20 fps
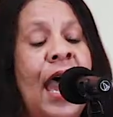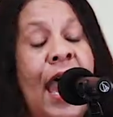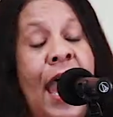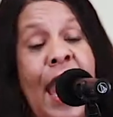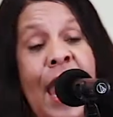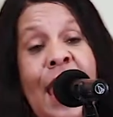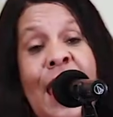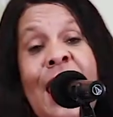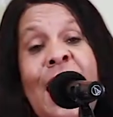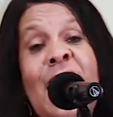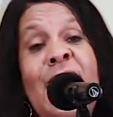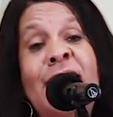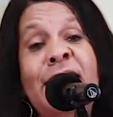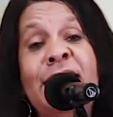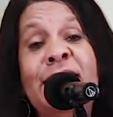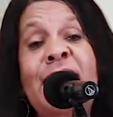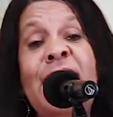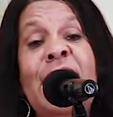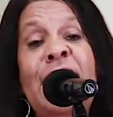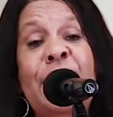I hugged
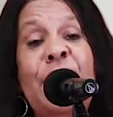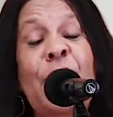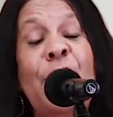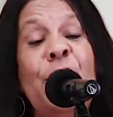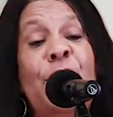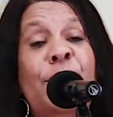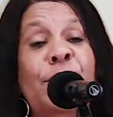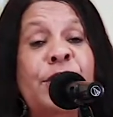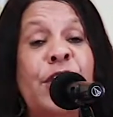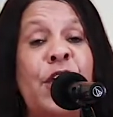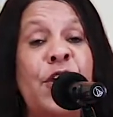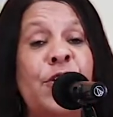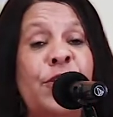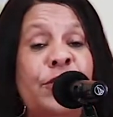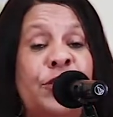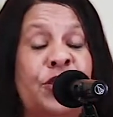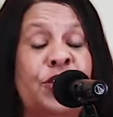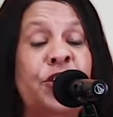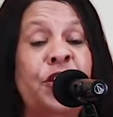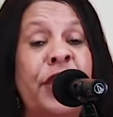an old oak
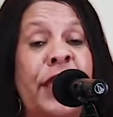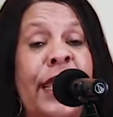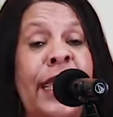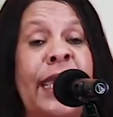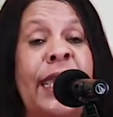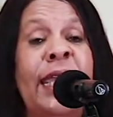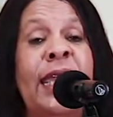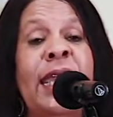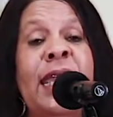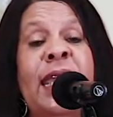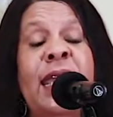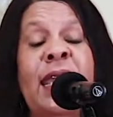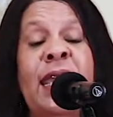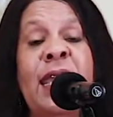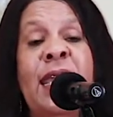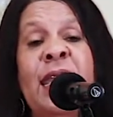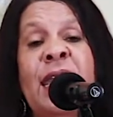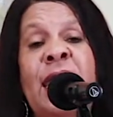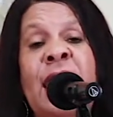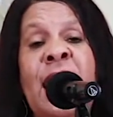tree,
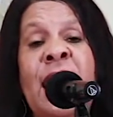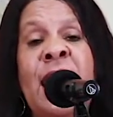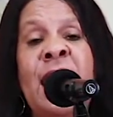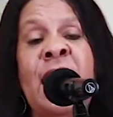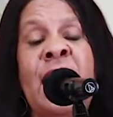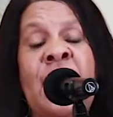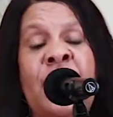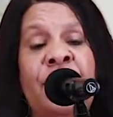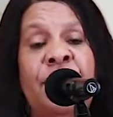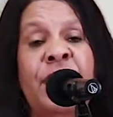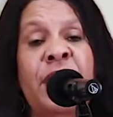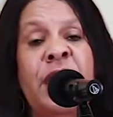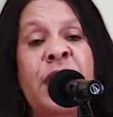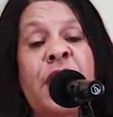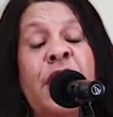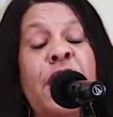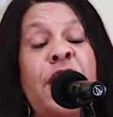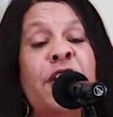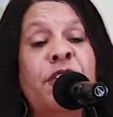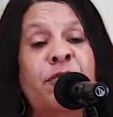the
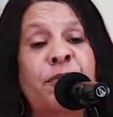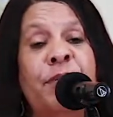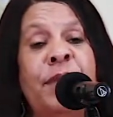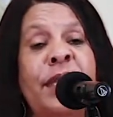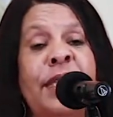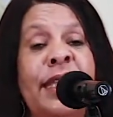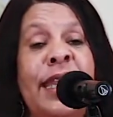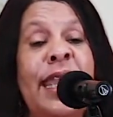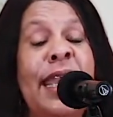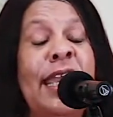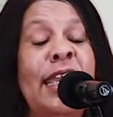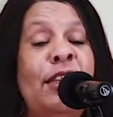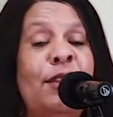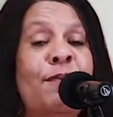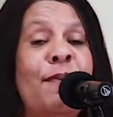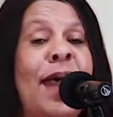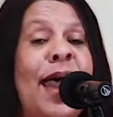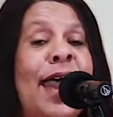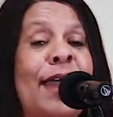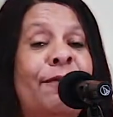earth beneath
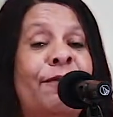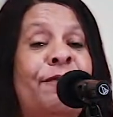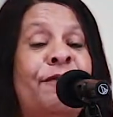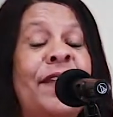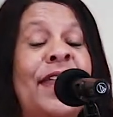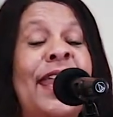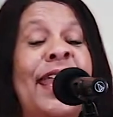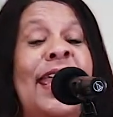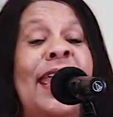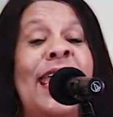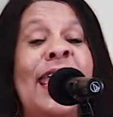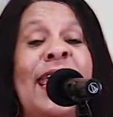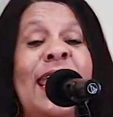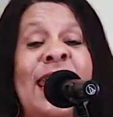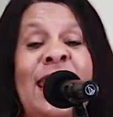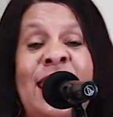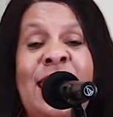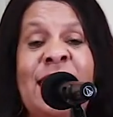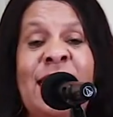my feet.